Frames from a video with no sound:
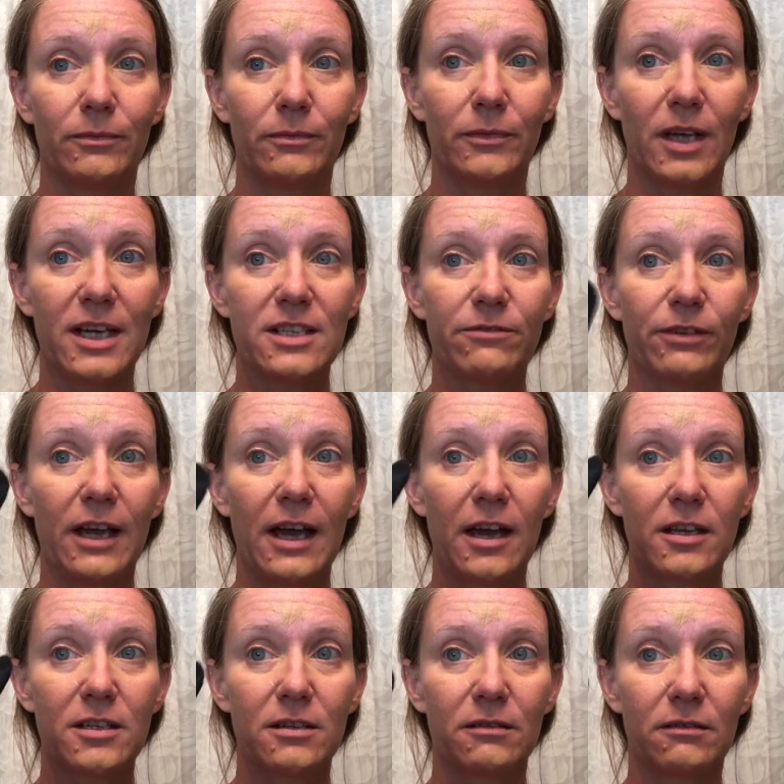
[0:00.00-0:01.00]
Nice
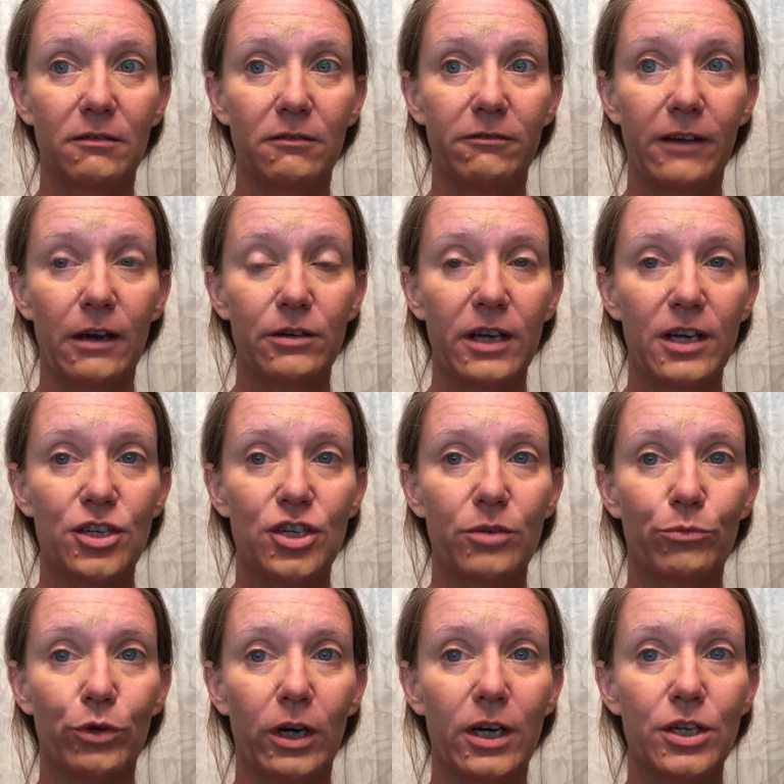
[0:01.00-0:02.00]
flat
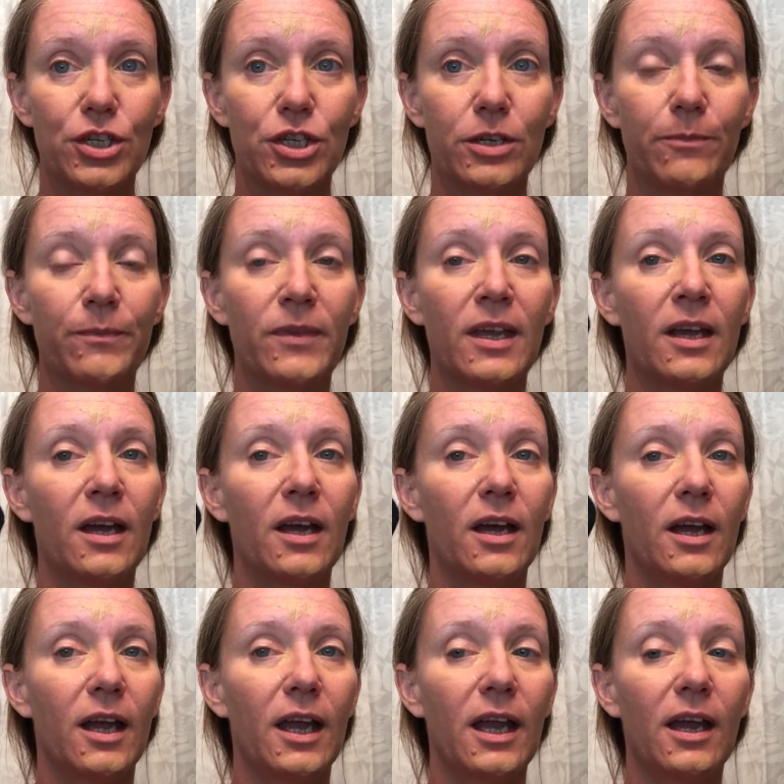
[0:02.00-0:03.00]
foundation brush,
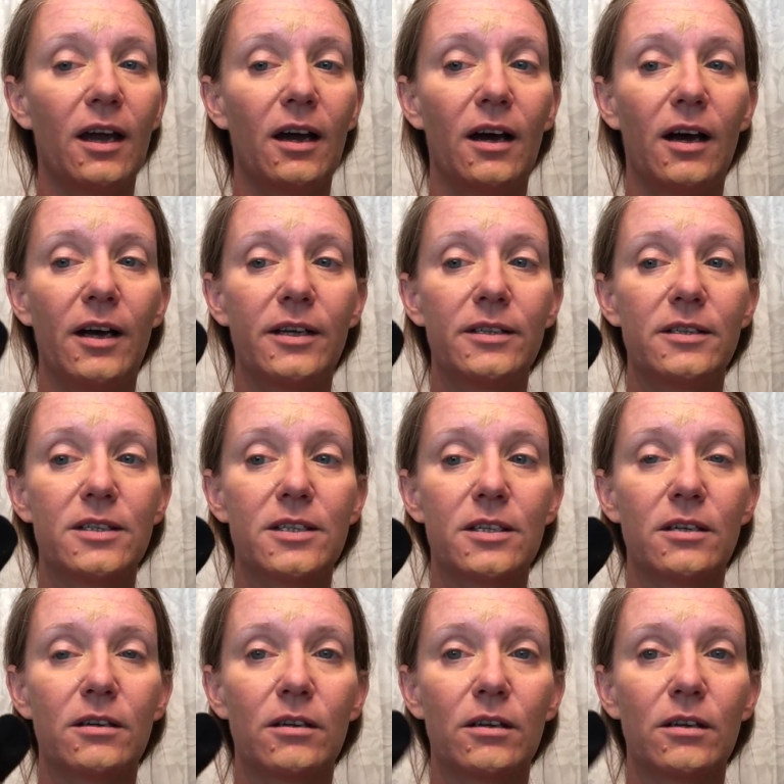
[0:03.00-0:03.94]
and